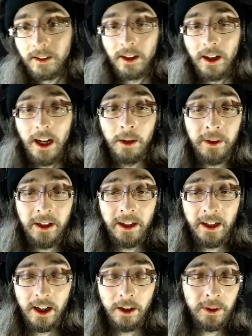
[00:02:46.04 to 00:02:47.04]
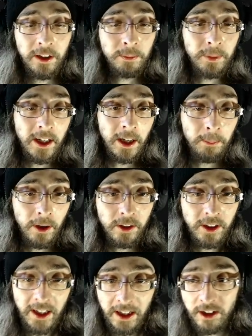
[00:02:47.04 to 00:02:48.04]
I'll be speaking
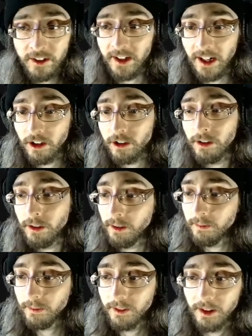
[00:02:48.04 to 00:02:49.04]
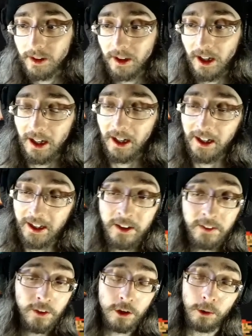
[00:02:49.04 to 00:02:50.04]
about each section
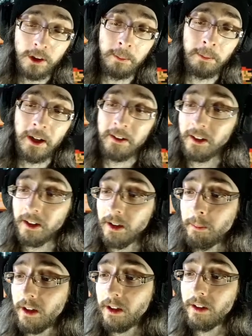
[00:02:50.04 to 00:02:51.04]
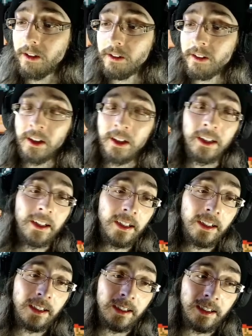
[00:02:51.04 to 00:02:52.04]
individually, basically, because
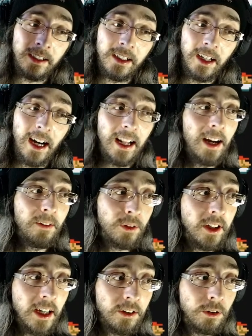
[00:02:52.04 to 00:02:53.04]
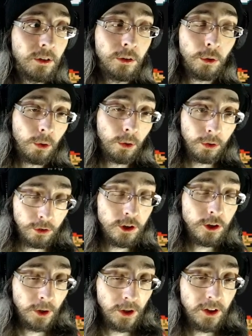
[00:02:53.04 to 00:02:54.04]
I'll have to get to the door to
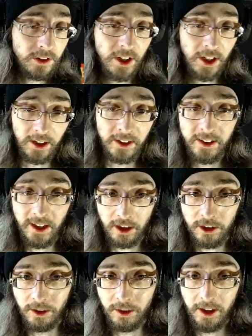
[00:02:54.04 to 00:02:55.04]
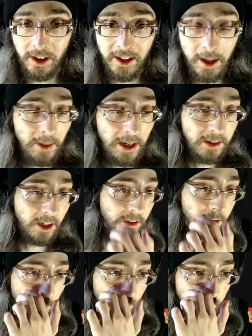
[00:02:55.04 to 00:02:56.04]
show you the second section, and I might
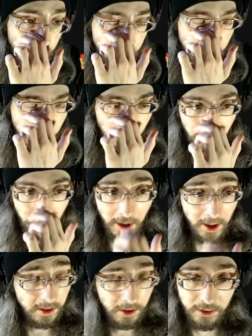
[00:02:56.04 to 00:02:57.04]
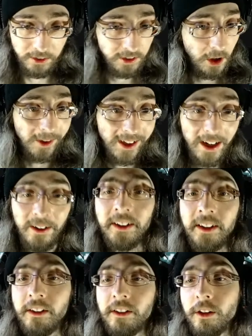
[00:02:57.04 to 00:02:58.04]
not do it in a single try. There's no
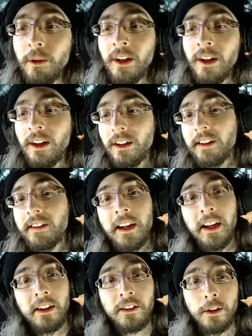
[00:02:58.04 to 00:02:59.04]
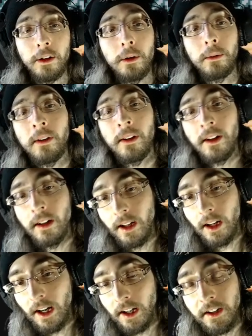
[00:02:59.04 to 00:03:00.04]
guarantee, so let's take it slow.
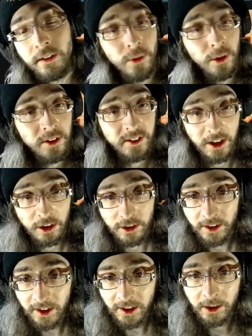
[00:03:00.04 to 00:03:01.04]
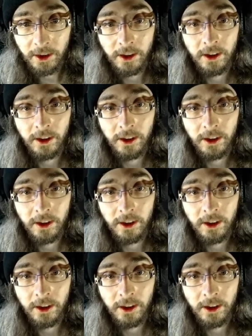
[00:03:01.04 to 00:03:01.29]
This first section here,